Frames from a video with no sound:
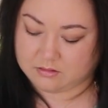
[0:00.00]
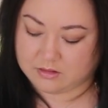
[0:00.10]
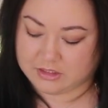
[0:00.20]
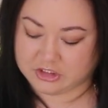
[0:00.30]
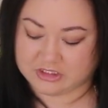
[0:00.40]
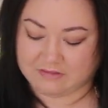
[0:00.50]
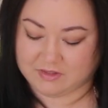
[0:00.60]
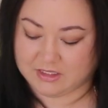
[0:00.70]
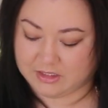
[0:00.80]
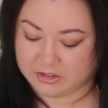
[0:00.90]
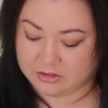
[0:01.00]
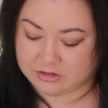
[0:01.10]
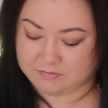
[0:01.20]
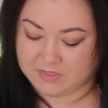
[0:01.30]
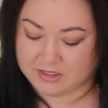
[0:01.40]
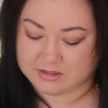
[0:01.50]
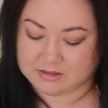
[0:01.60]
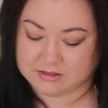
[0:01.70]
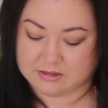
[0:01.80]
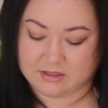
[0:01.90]
And just giving that a good
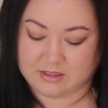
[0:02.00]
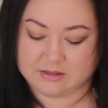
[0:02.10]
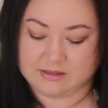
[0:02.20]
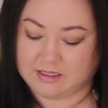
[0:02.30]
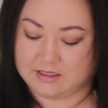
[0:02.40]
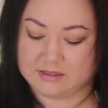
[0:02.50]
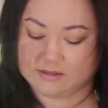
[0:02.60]
mix and then setting it